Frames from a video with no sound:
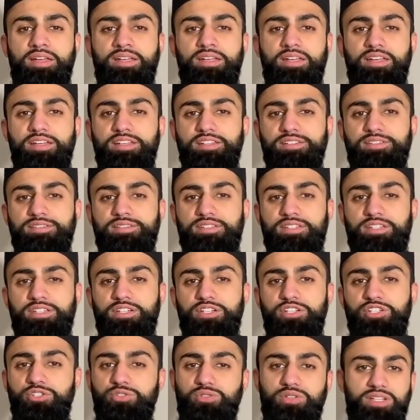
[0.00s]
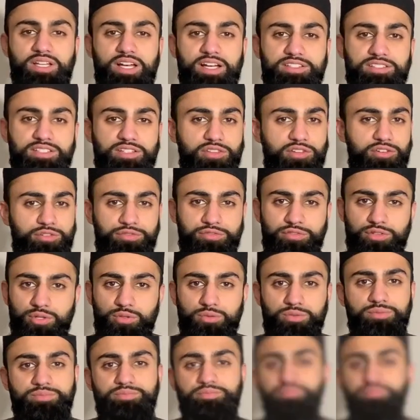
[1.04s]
is utilizing their phone,